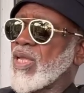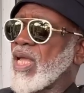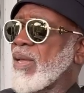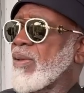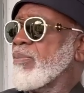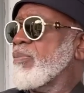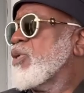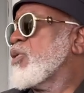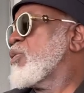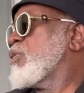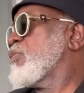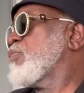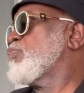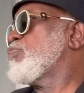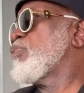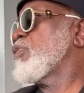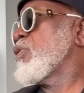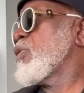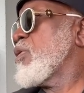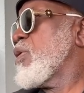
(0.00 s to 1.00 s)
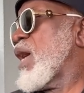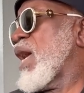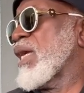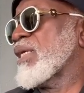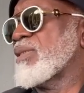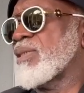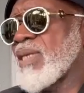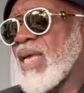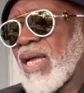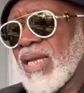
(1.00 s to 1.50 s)
uh, I mean, I,
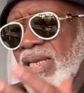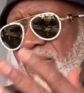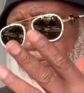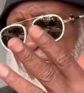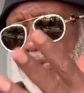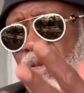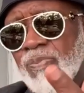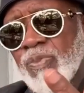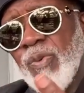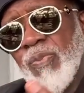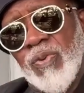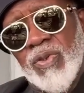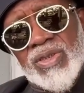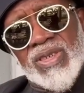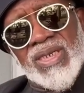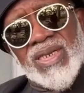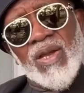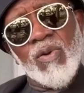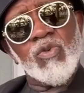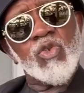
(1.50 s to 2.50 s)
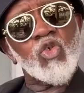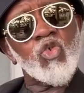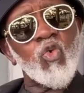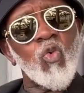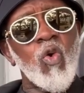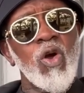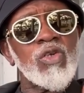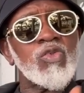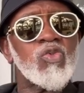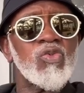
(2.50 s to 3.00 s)
I gave him a proposal that we
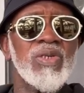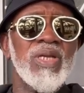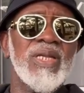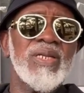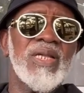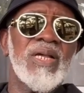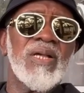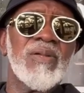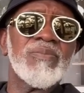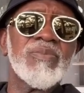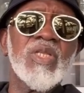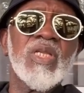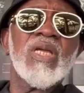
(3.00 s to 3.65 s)
should work together.